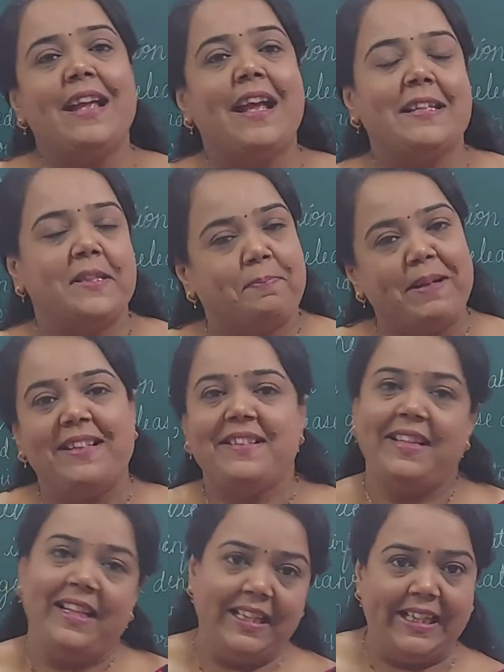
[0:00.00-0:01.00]
aspects
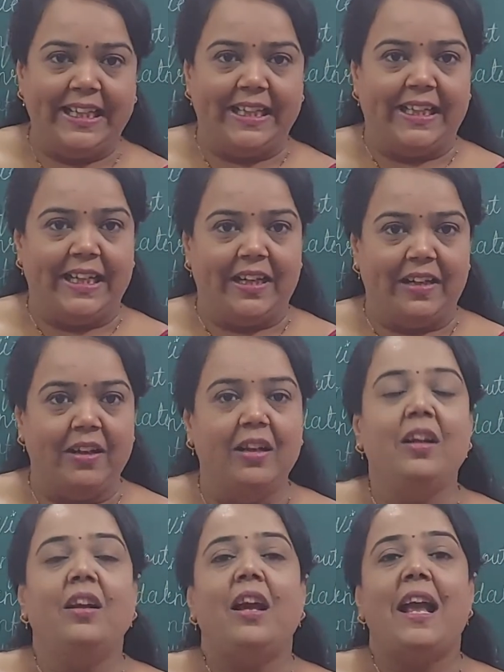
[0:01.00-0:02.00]
in detail.
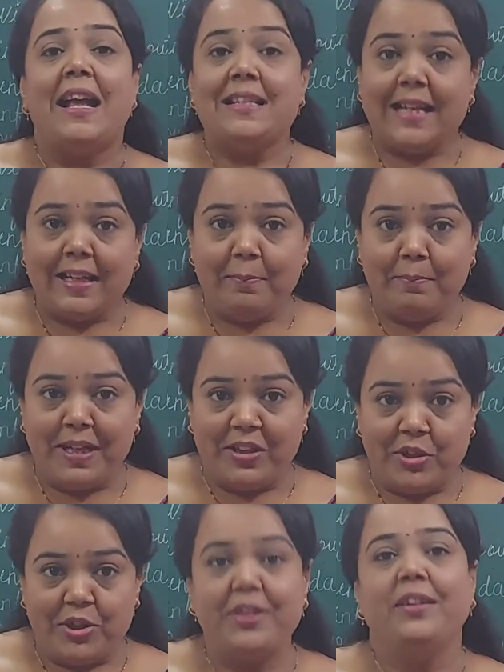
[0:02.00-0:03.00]
As I
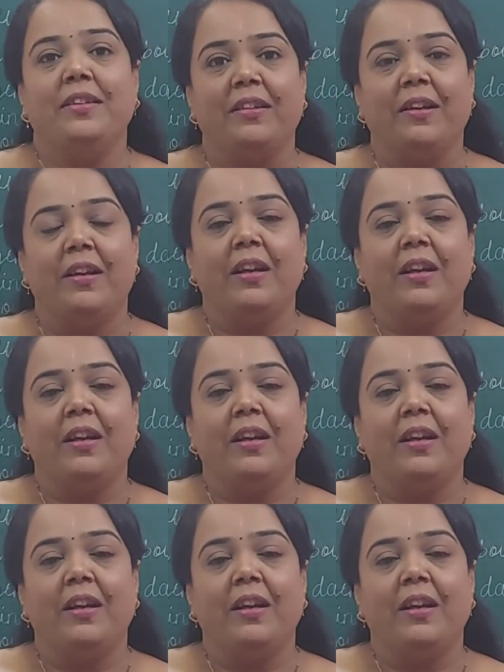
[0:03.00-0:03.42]
mentioned,